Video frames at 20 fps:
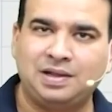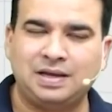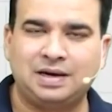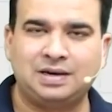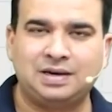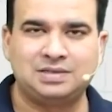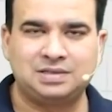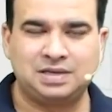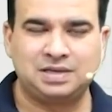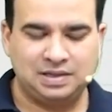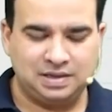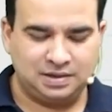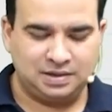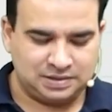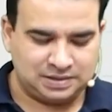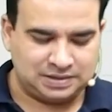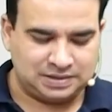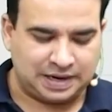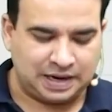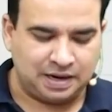that is still the
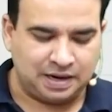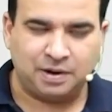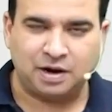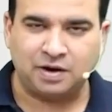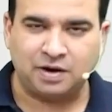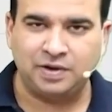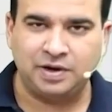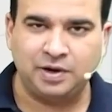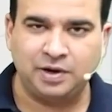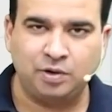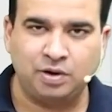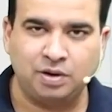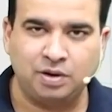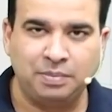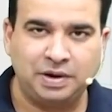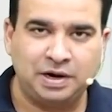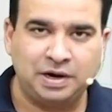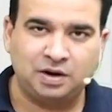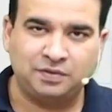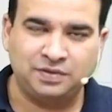second part of the duodenum,
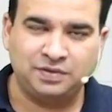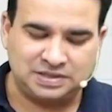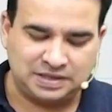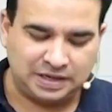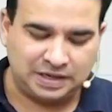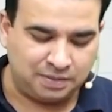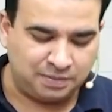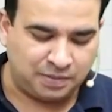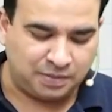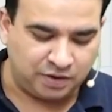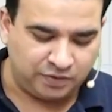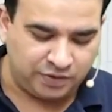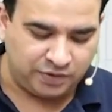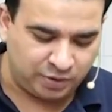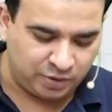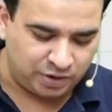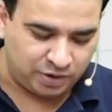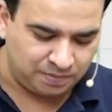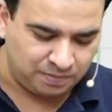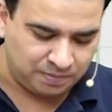middle of the second part of
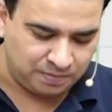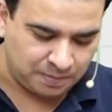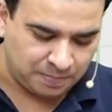duodenum.